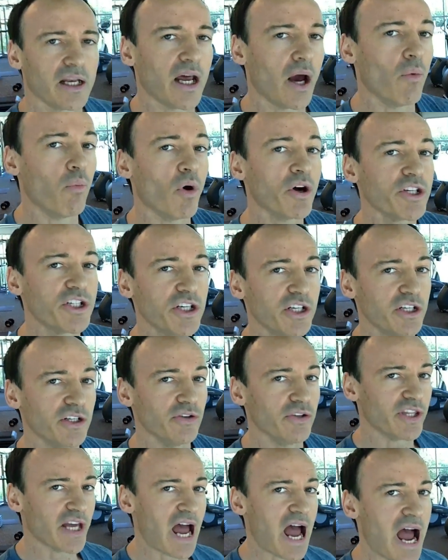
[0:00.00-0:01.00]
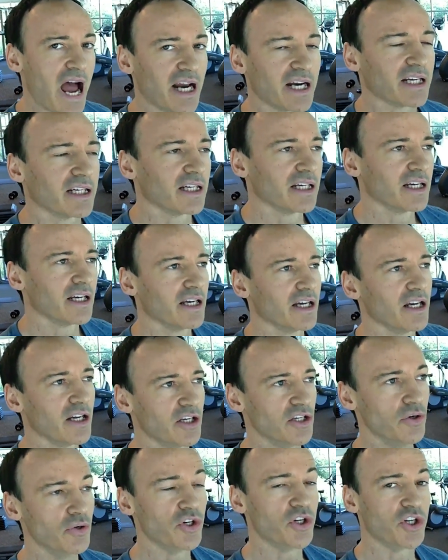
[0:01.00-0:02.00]
Now, once you do that,
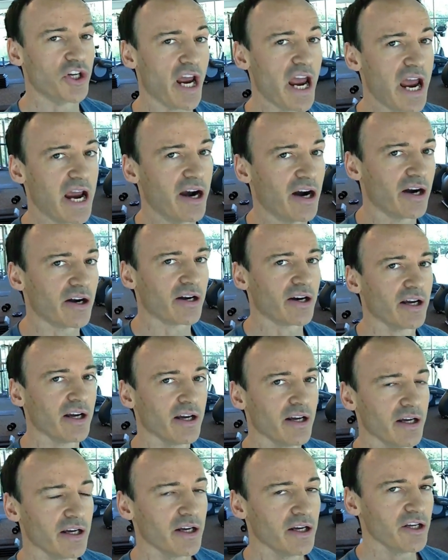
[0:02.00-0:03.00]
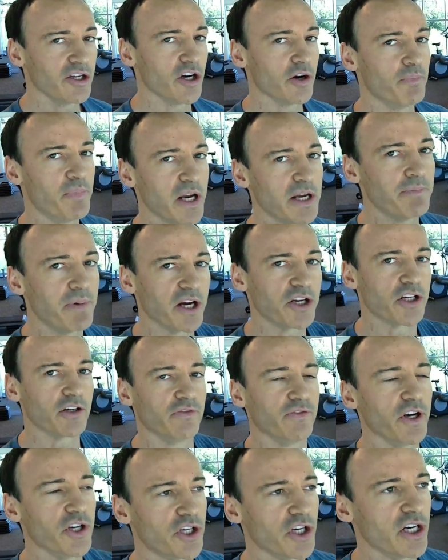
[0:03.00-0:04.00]
you share your big
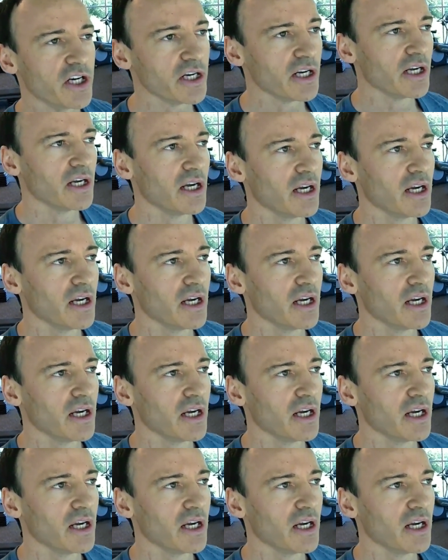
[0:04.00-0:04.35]
picture vision